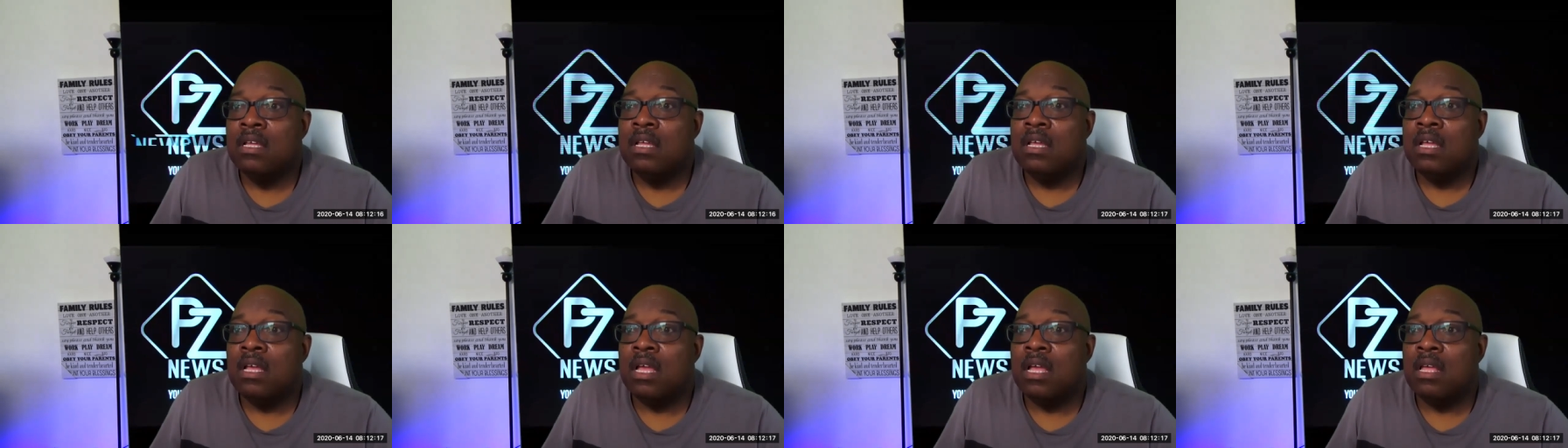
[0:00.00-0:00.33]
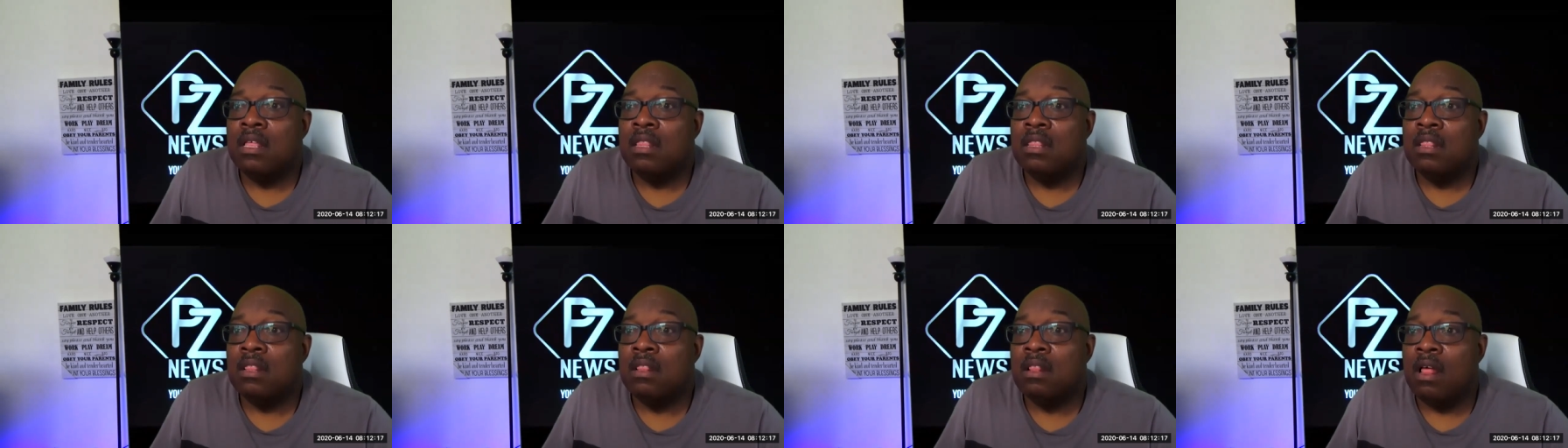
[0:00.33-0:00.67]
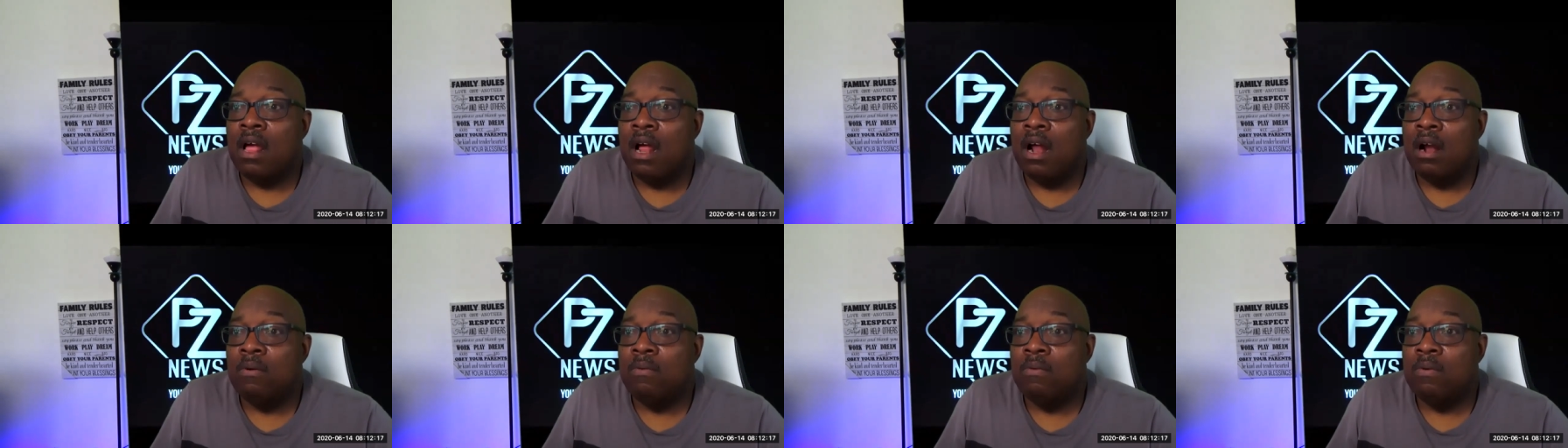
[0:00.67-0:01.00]
in
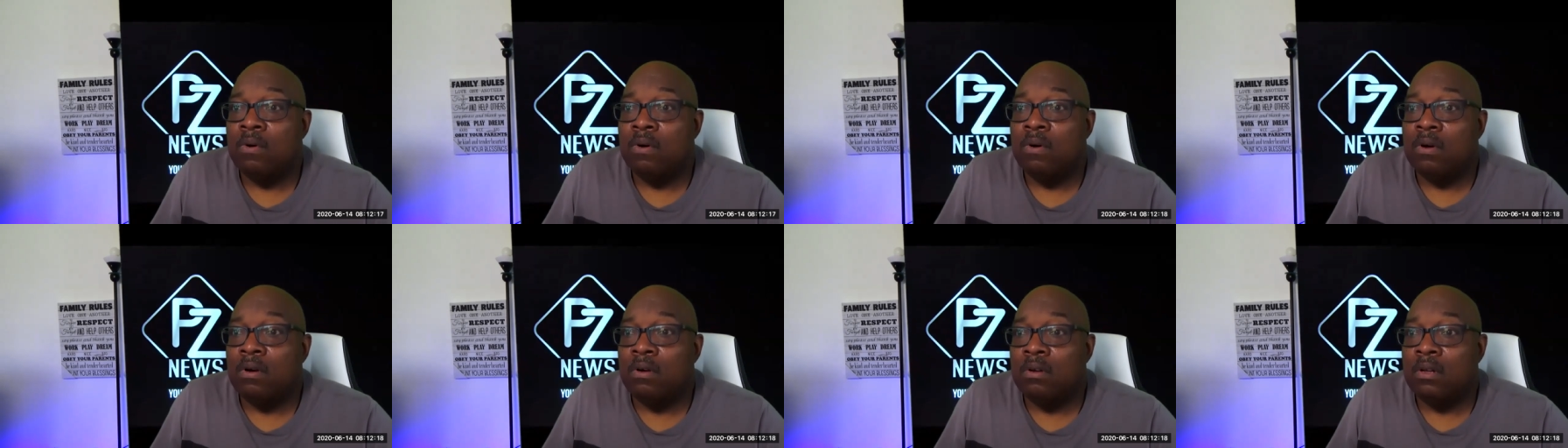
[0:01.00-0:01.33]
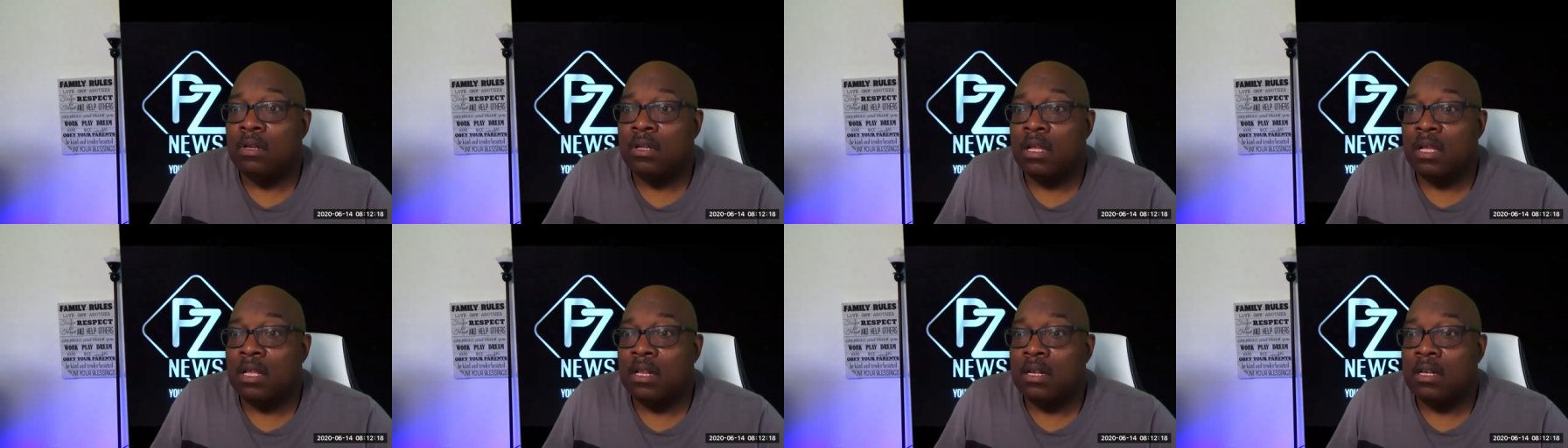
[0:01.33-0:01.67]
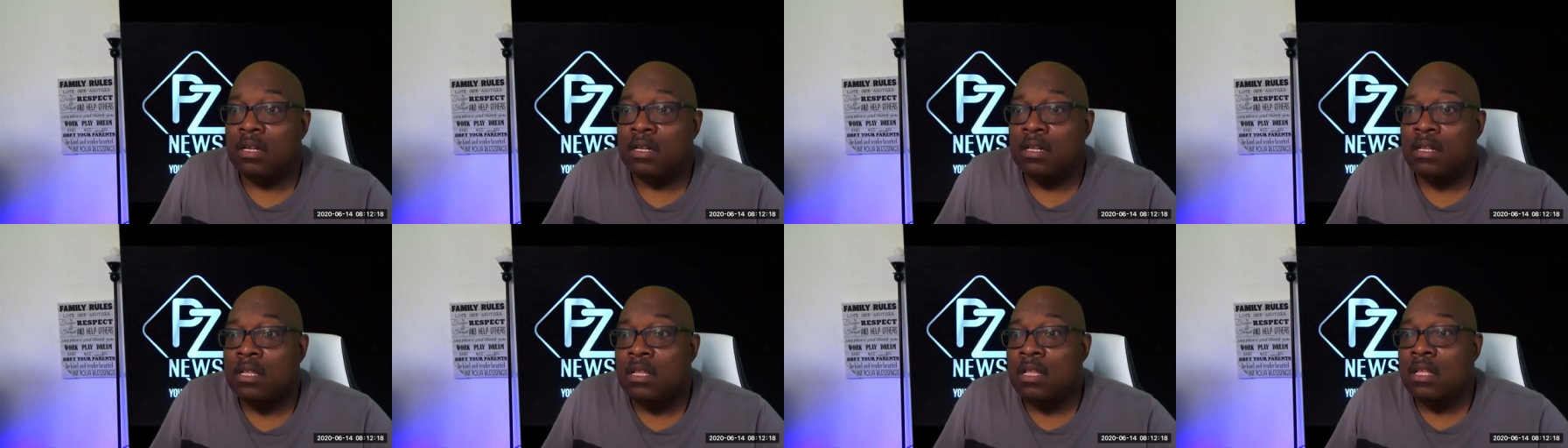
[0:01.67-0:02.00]
our world and
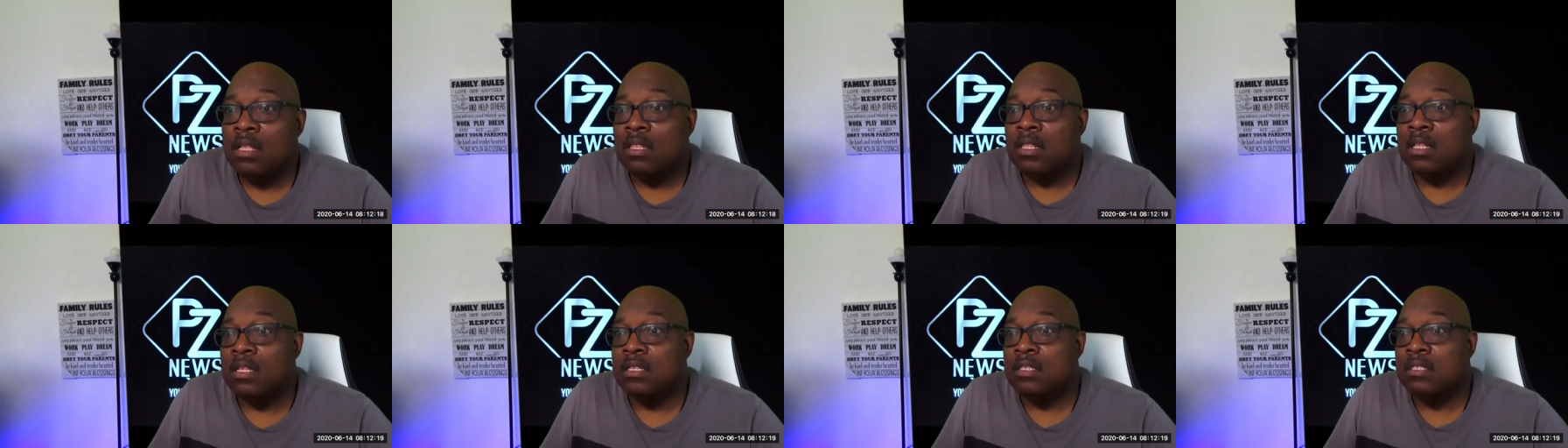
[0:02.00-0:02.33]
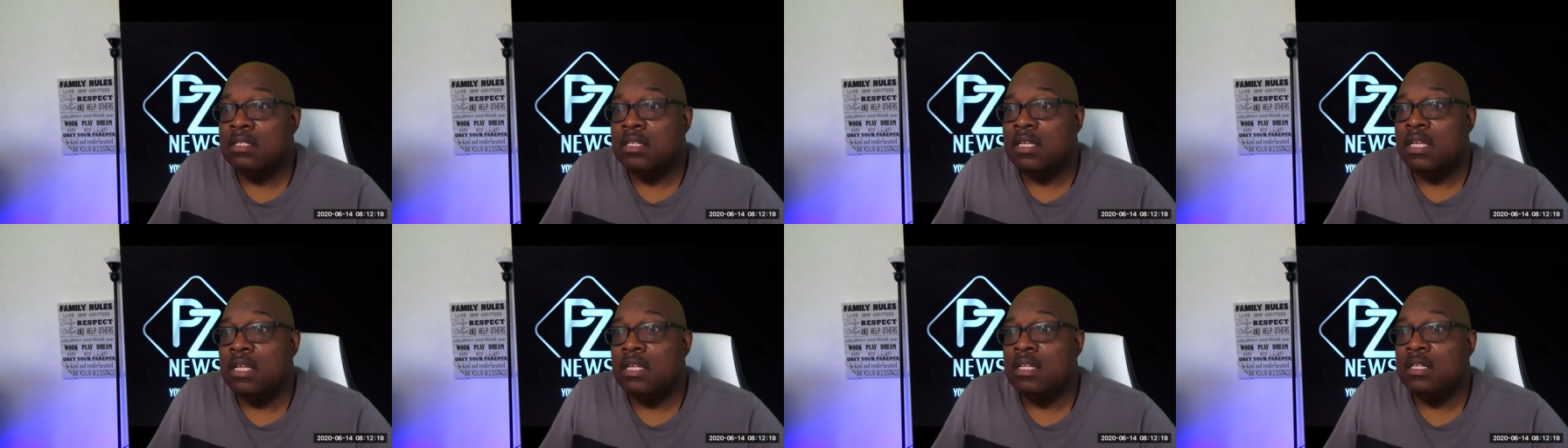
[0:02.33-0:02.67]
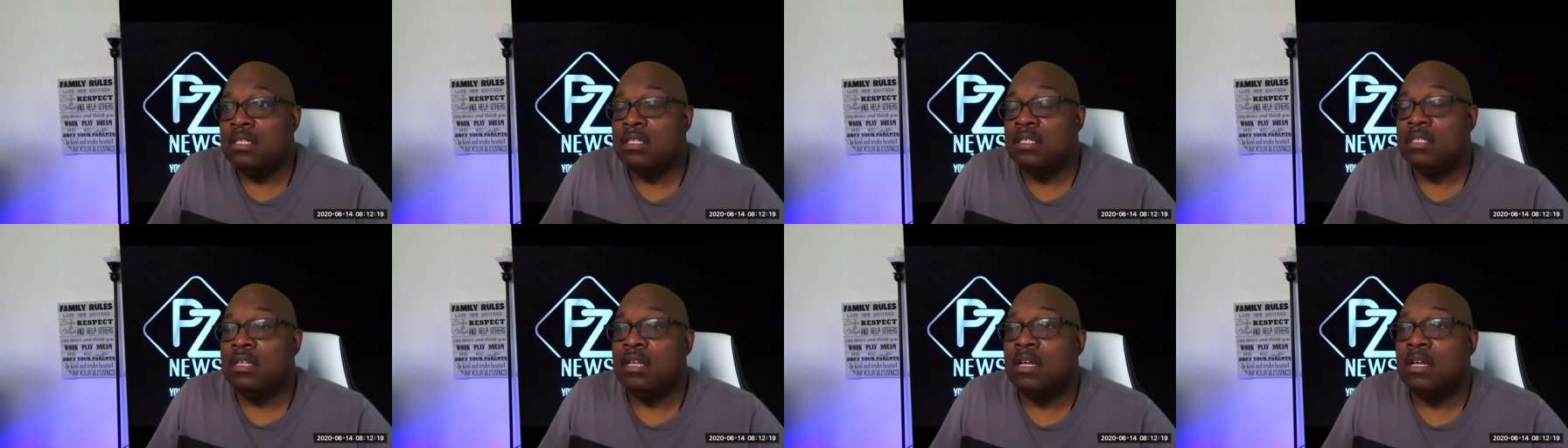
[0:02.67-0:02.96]
the seeds